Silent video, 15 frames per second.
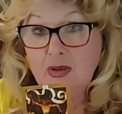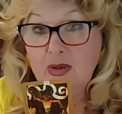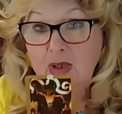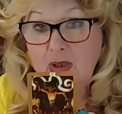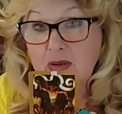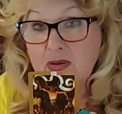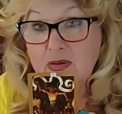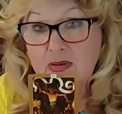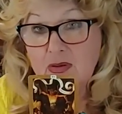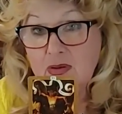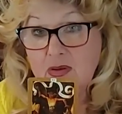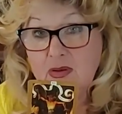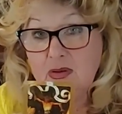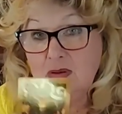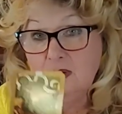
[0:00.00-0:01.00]
Yeah.
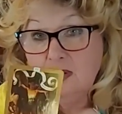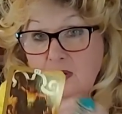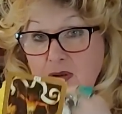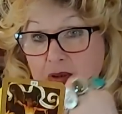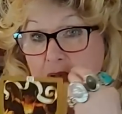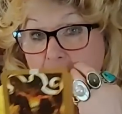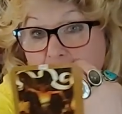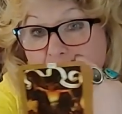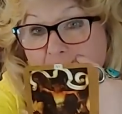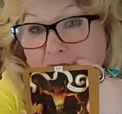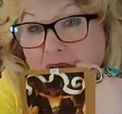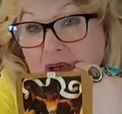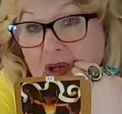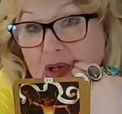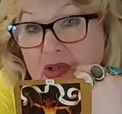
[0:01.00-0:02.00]

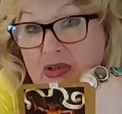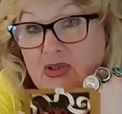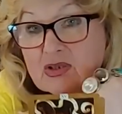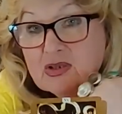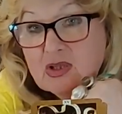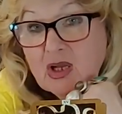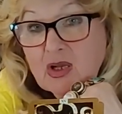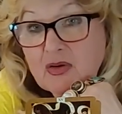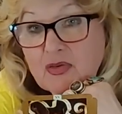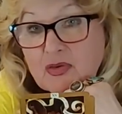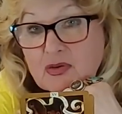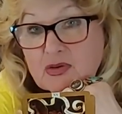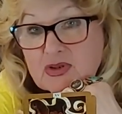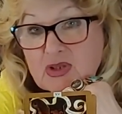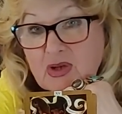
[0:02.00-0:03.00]
He can't stay
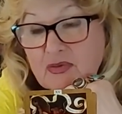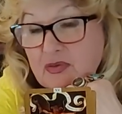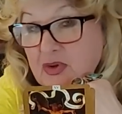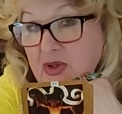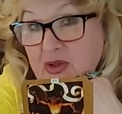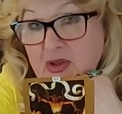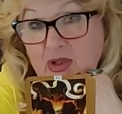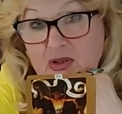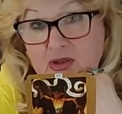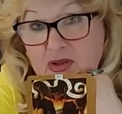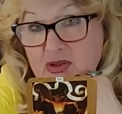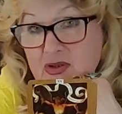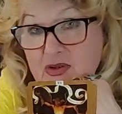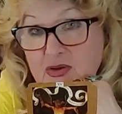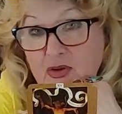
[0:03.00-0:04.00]
for something that
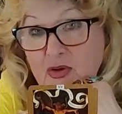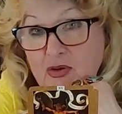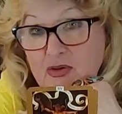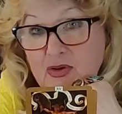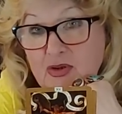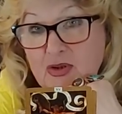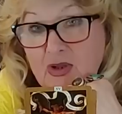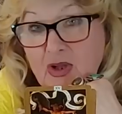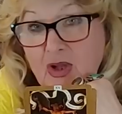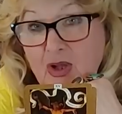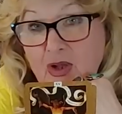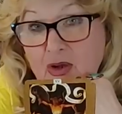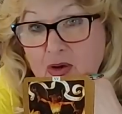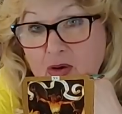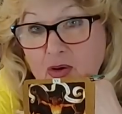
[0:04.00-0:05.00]
it's not
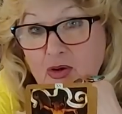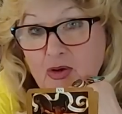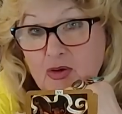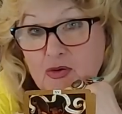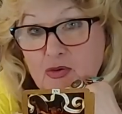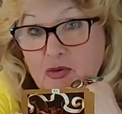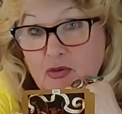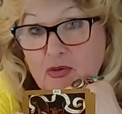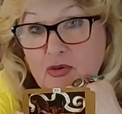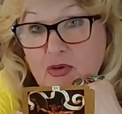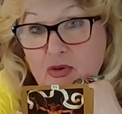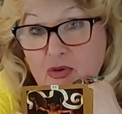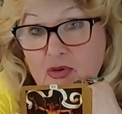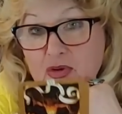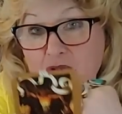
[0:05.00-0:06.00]
going to
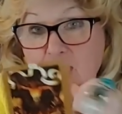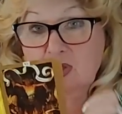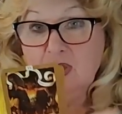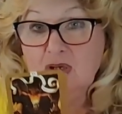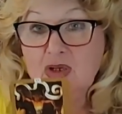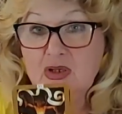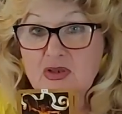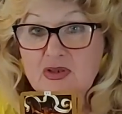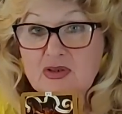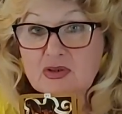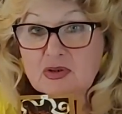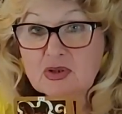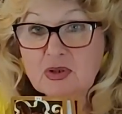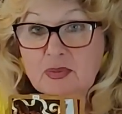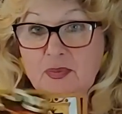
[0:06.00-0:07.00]
look good in the
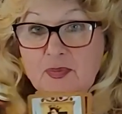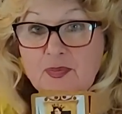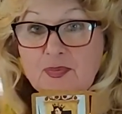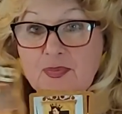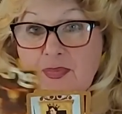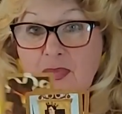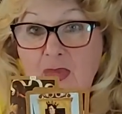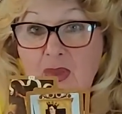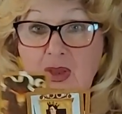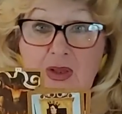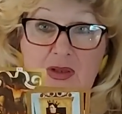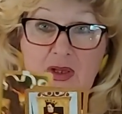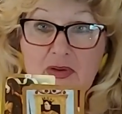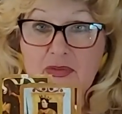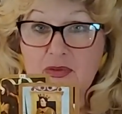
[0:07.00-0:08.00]
history. The
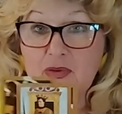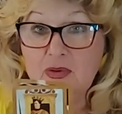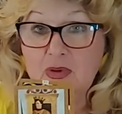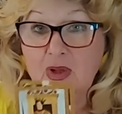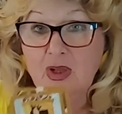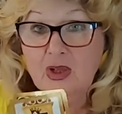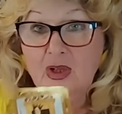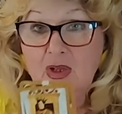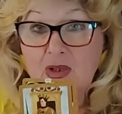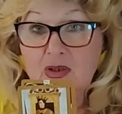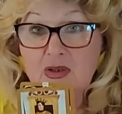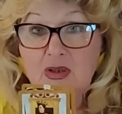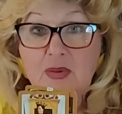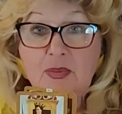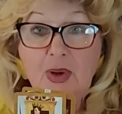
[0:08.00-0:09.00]
devil.
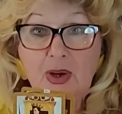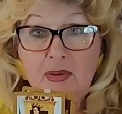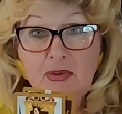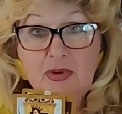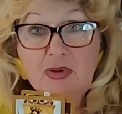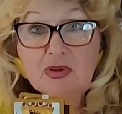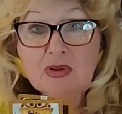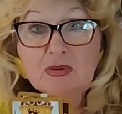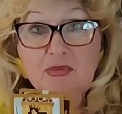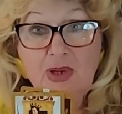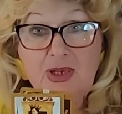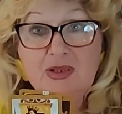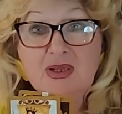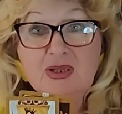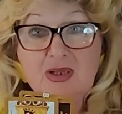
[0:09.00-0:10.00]
The power.
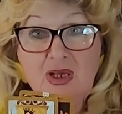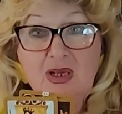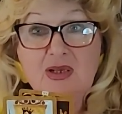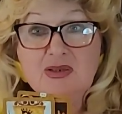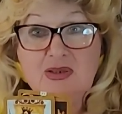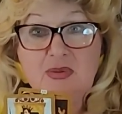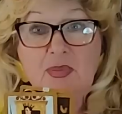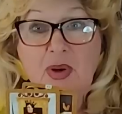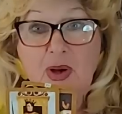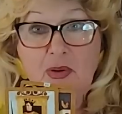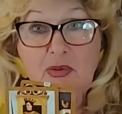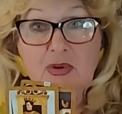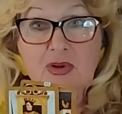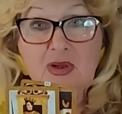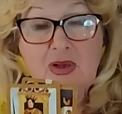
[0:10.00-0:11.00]
Biden has a
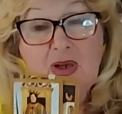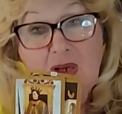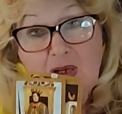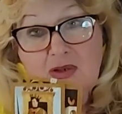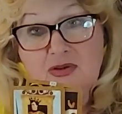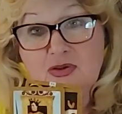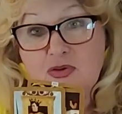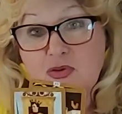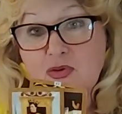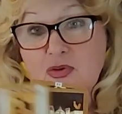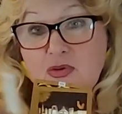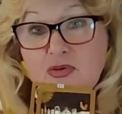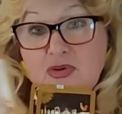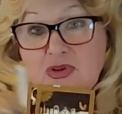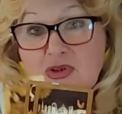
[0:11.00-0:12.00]
power. He has to
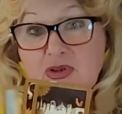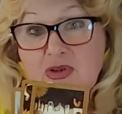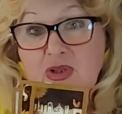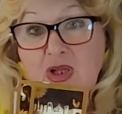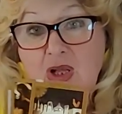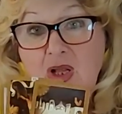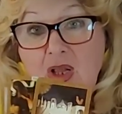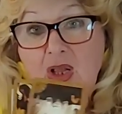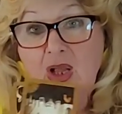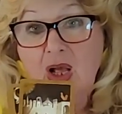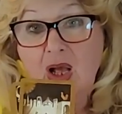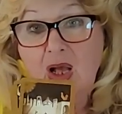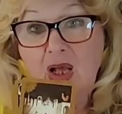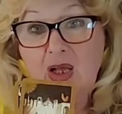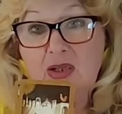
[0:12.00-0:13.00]
use it
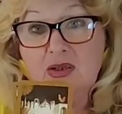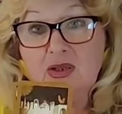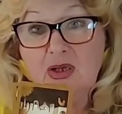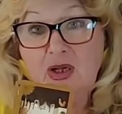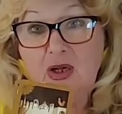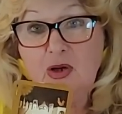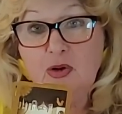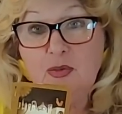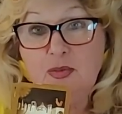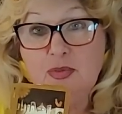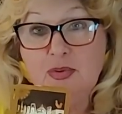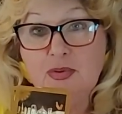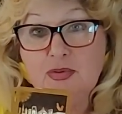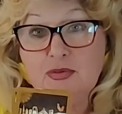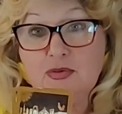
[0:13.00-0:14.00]
and help
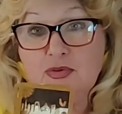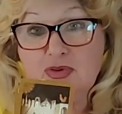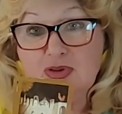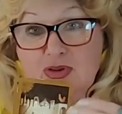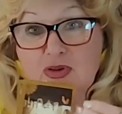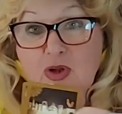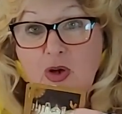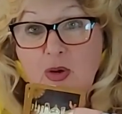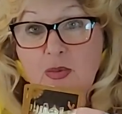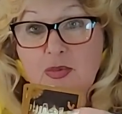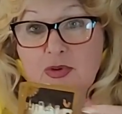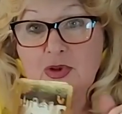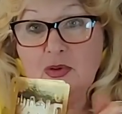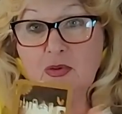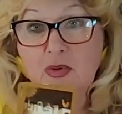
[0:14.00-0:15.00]
to stop
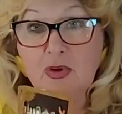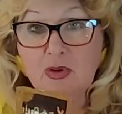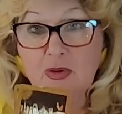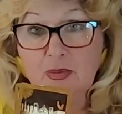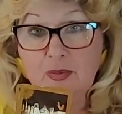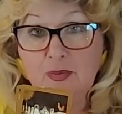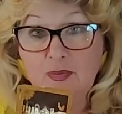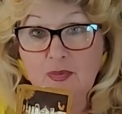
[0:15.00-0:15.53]
the war.